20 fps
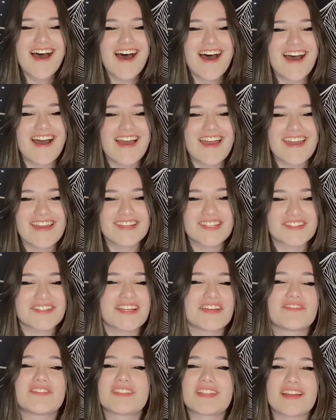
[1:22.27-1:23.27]
I just
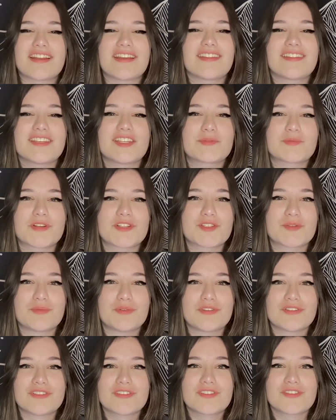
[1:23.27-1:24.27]
have studied these
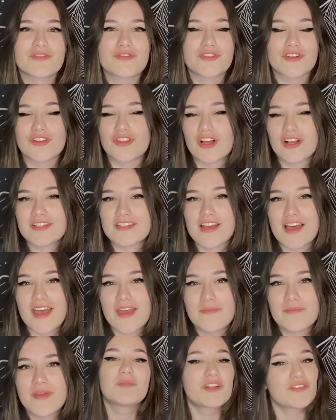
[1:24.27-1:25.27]
principles for a long
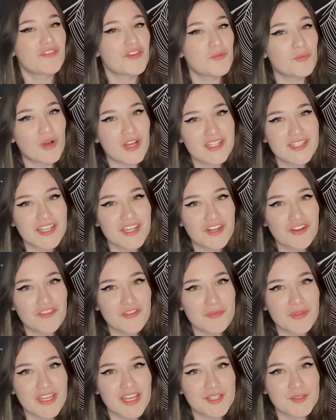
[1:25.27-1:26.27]
time, but if you want to hear
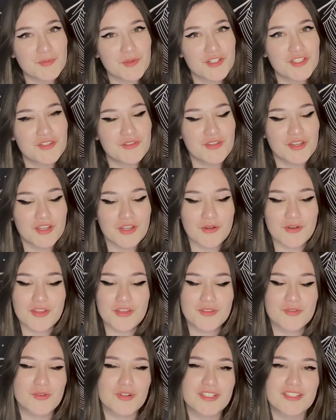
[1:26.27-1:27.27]
from the experts, you can go to
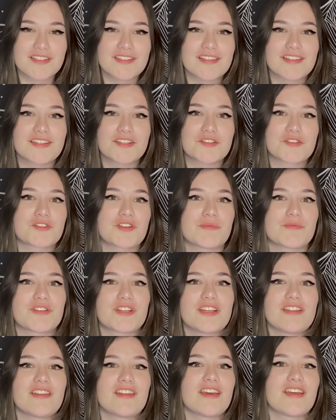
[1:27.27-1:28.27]
the sources in the
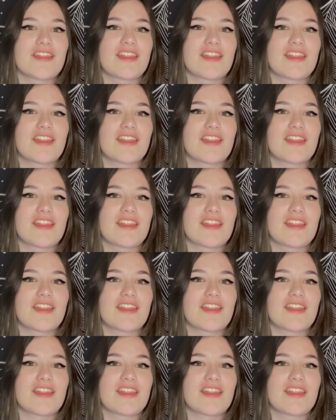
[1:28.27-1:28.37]
description.